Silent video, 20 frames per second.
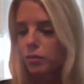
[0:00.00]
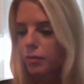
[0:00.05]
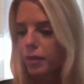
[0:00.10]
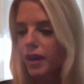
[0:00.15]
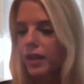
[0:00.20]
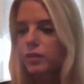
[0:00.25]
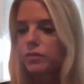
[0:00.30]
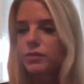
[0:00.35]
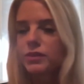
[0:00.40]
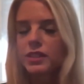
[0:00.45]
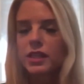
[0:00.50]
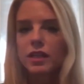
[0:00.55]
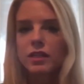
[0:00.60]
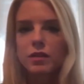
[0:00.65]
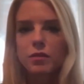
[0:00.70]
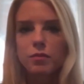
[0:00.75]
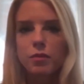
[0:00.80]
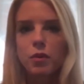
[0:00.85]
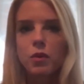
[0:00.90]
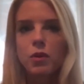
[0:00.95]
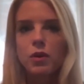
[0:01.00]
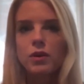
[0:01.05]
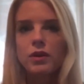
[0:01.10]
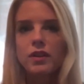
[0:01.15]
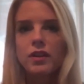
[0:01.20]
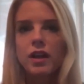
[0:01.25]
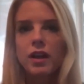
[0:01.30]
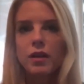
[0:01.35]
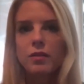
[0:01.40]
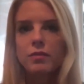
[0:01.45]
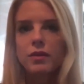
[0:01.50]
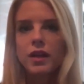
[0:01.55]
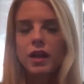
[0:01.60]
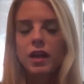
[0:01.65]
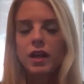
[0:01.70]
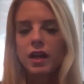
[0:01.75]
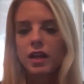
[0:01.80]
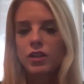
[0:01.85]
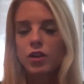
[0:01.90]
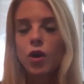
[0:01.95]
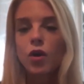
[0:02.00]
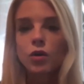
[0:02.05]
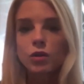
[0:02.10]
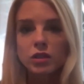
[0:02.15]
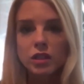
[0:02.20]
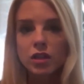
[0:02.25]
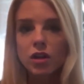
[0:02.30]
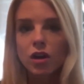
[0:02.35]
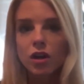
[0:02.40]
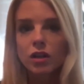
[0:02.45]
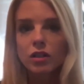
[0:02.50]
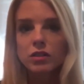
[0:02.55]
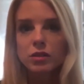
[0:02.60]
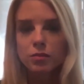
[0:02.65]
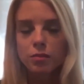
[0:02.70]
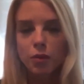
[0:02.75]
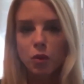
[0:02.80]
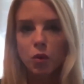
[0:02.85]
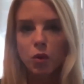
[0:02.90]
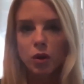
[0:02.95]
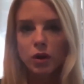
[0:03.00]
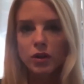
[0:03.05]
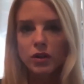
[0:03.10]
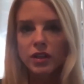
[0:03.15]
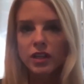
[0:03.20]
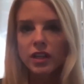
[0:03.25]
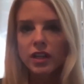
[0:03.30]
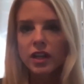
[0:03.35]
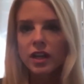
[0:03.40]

Biden was on the board, an oligarch's board.